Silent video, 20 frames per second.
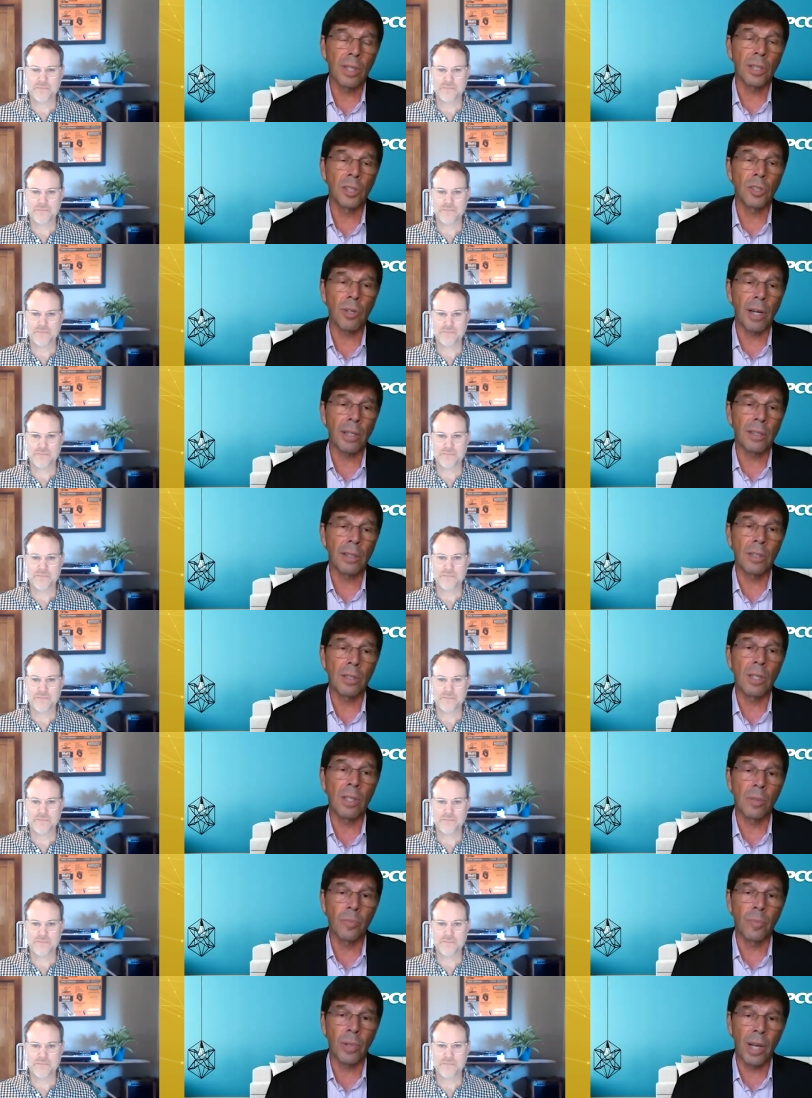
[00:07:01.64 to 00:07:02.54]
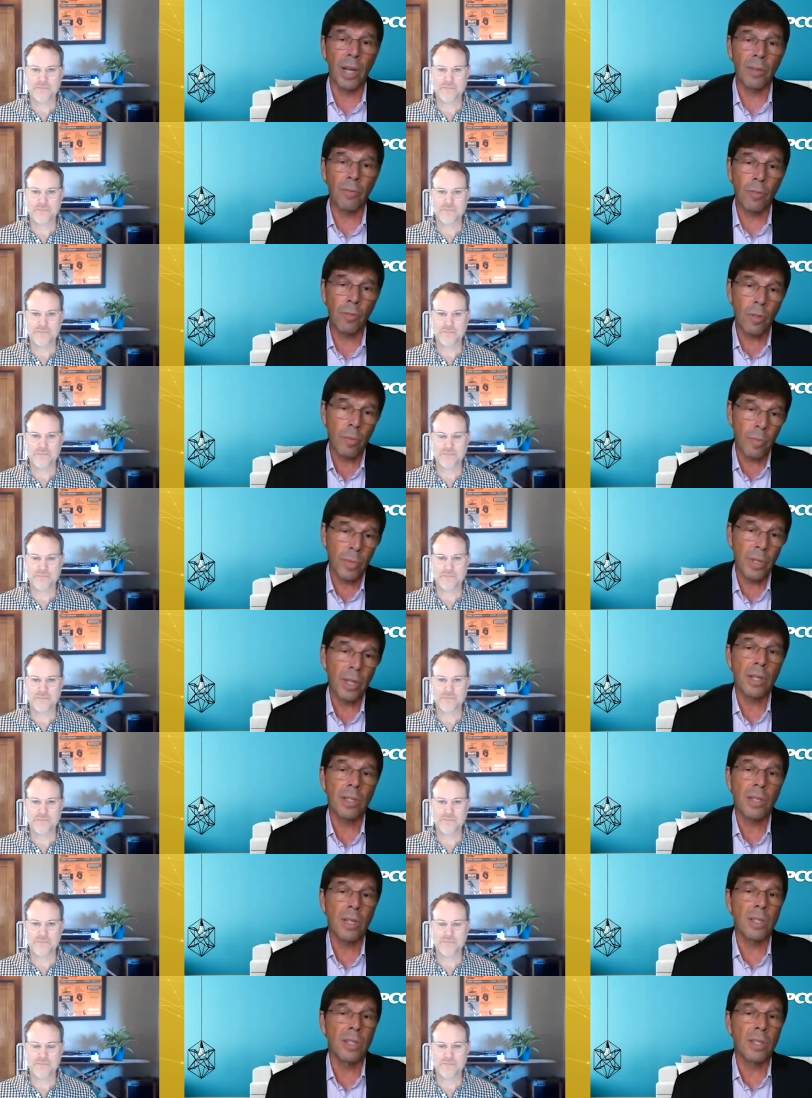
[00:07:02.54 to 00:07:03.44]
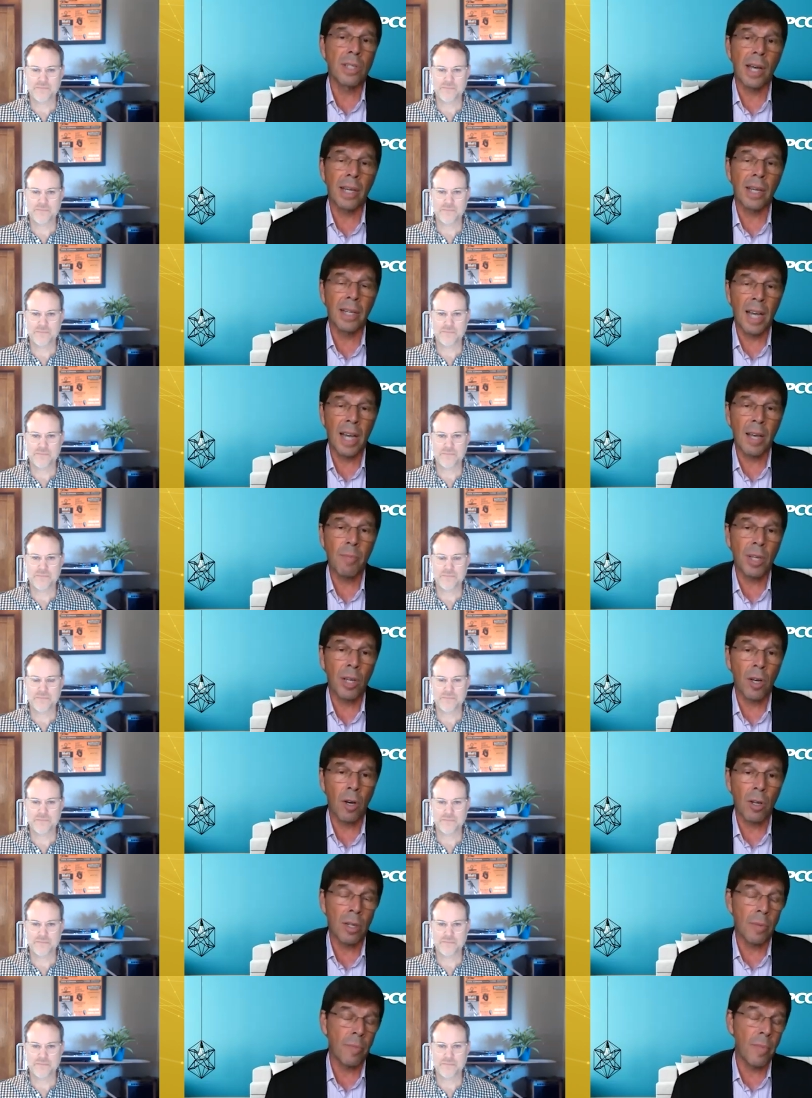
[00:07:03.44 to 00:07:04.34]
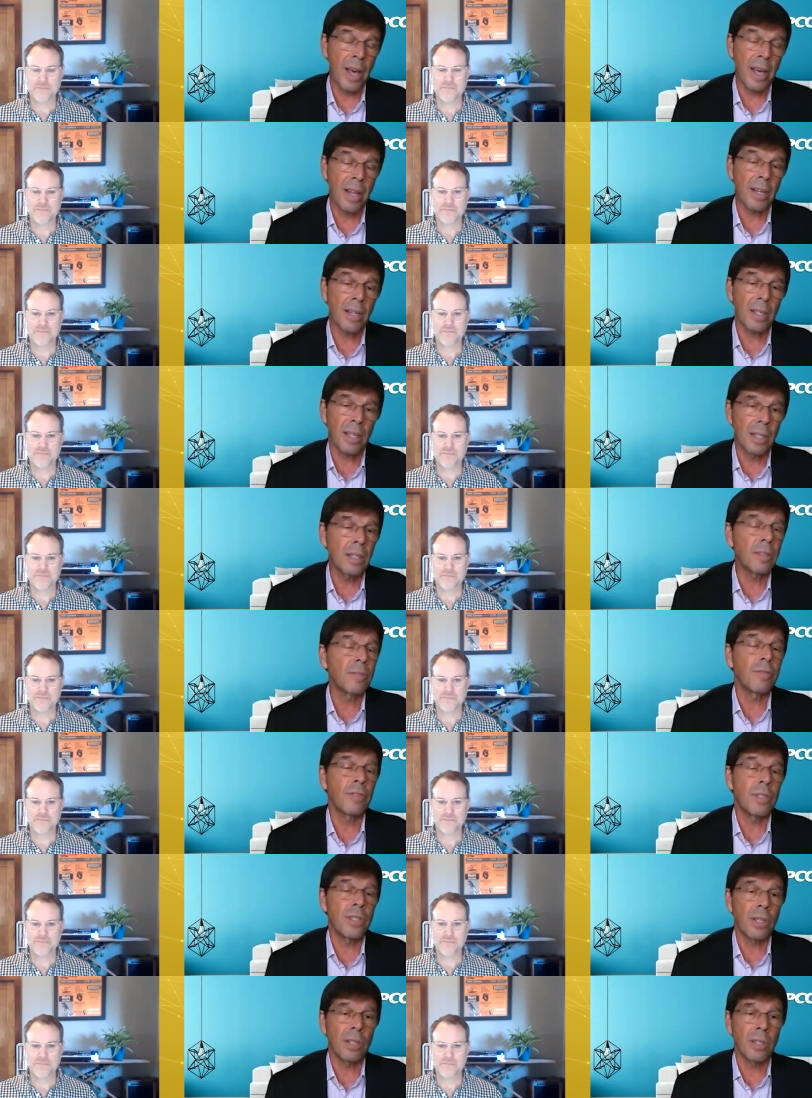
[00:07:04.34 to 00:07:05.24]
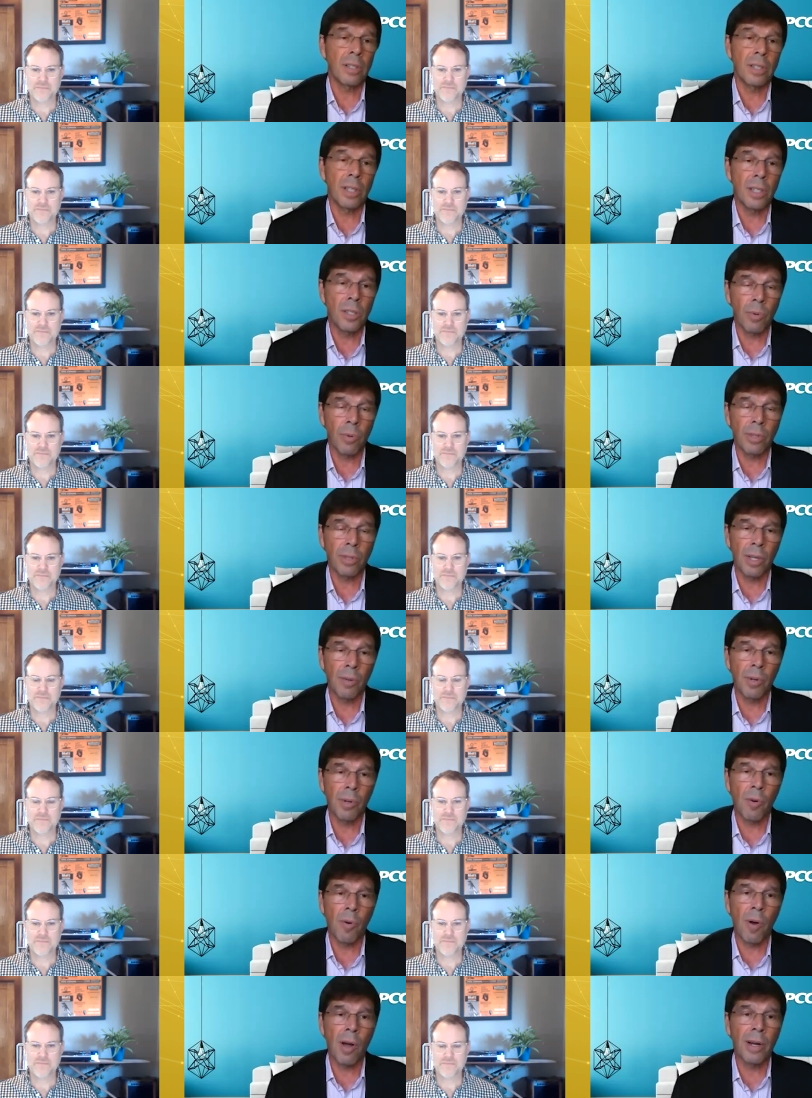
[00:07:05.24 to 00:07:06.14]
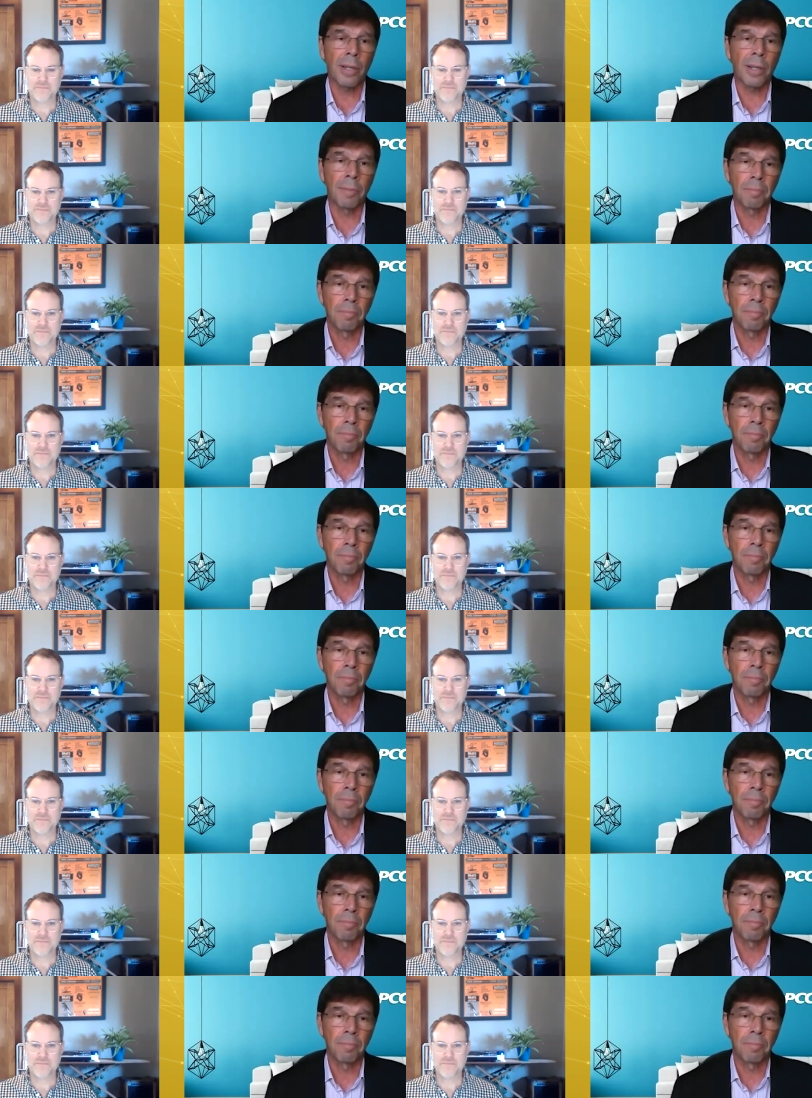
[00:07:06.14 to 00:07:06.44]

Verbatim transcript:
Speaker 1: attracted to the platform because it's dynamic, automatic, and it facilitates what they require.